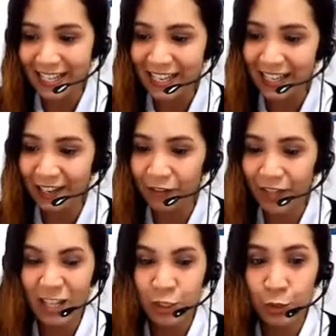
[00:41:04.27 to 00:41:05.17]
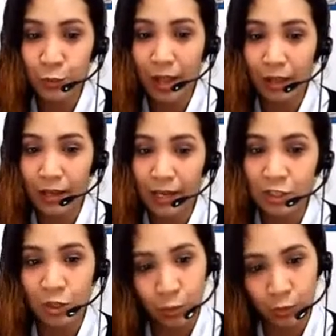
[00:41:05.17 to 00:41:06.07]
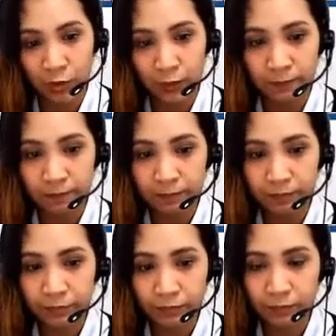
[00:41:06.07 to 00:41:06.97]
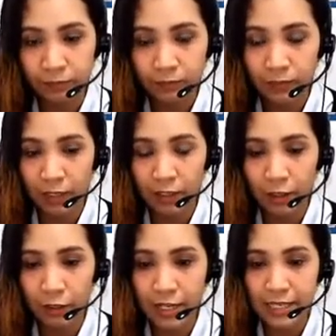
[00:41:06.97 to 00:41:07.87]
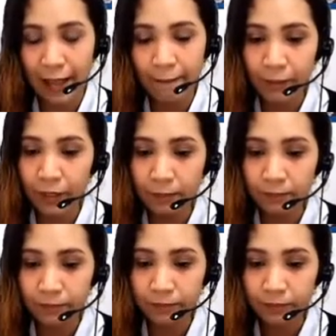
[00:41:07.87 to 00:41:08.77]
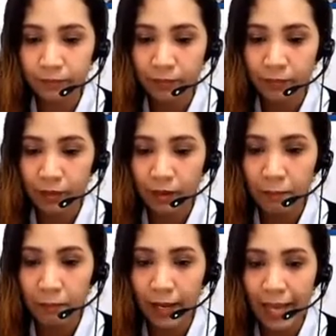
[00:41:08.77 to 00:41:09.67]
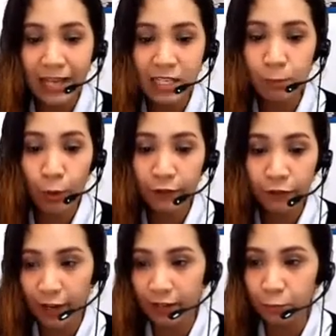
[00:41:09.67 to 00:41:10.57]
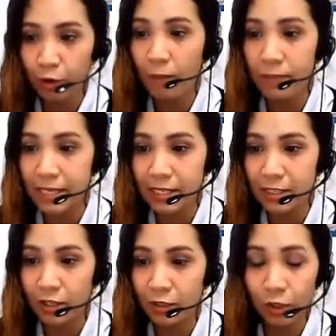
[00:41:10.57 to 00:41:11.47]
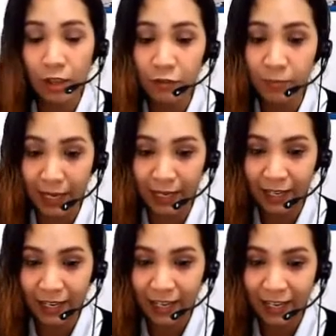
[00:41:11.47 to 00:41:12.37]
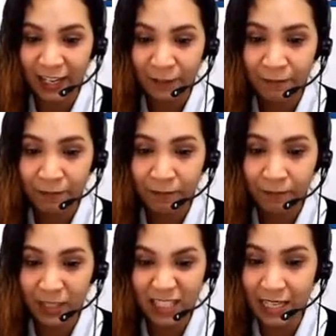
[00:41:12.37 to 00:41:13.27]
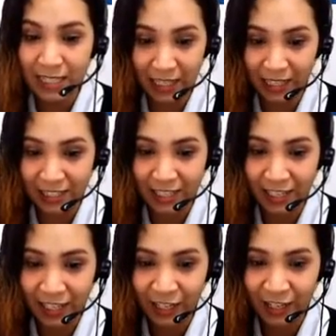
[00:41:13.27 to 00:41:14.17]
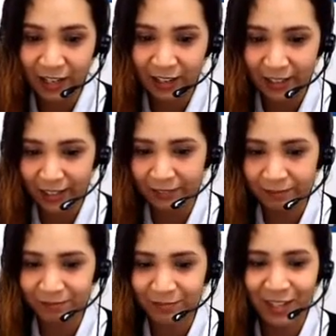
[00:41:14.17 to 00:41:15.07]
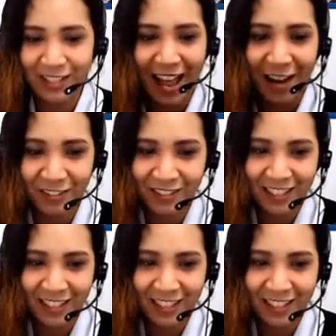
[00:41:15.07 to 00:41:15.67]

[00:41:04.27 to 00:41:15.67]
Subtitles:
if they do well at school. Another example, my ex boyfriend promised to love me, but he didn't. Okay. Now,